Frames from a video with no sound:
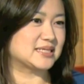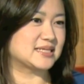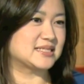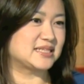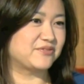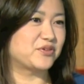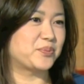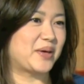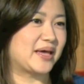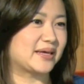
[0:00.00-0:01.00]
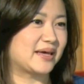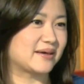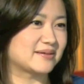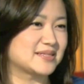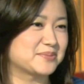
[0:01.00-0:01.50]
is a seafood
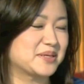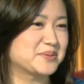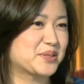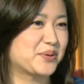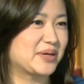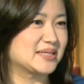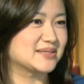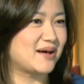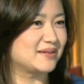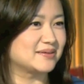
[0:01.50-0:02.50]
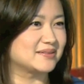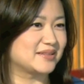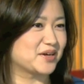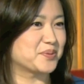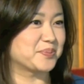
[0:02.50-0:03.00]
pancake, and sometimes Koreans call it
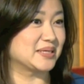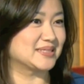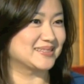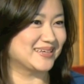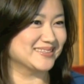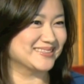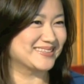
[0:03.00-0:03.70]
their pizza.